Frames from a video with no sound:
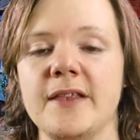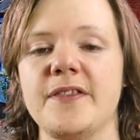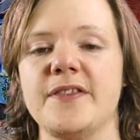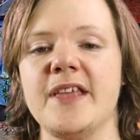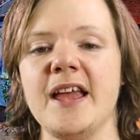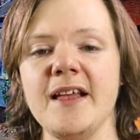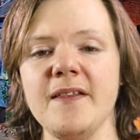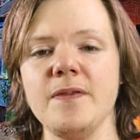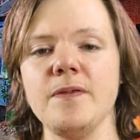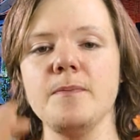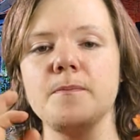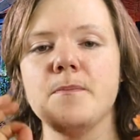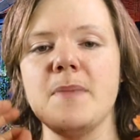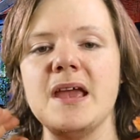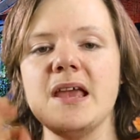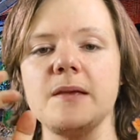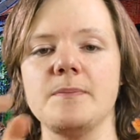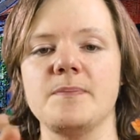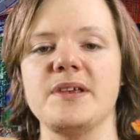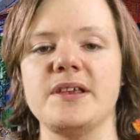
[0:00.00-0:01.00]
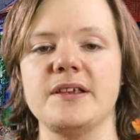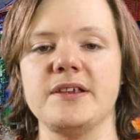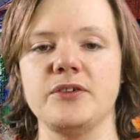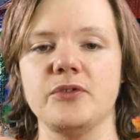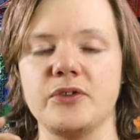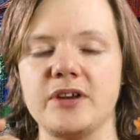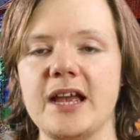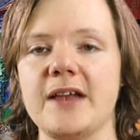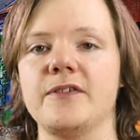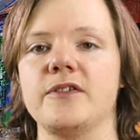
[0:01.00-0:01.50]
Then maybe you
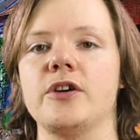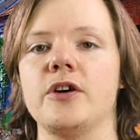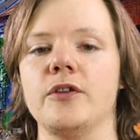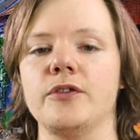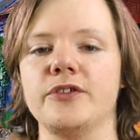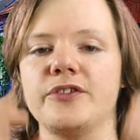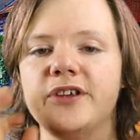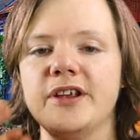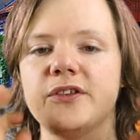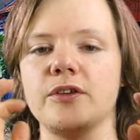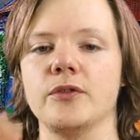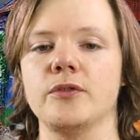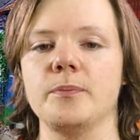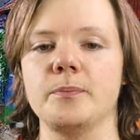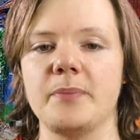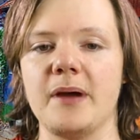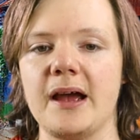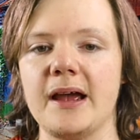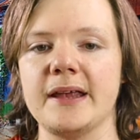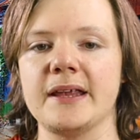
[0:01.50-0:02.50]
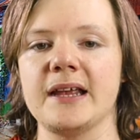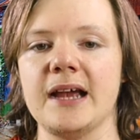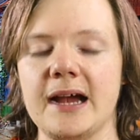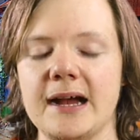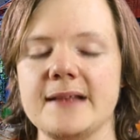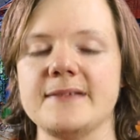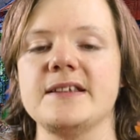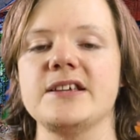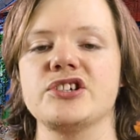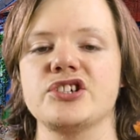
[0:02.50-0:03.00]
can consider buying
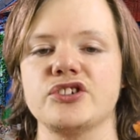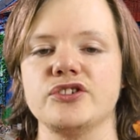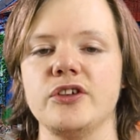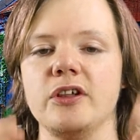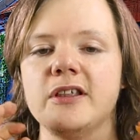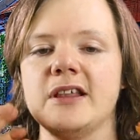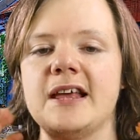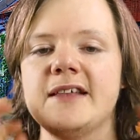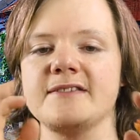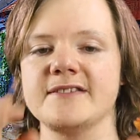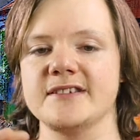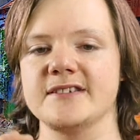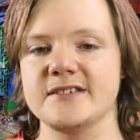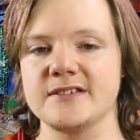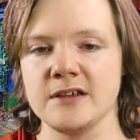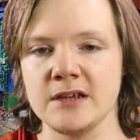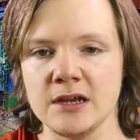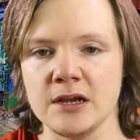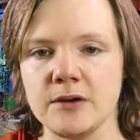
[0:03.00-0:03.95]
additional lenses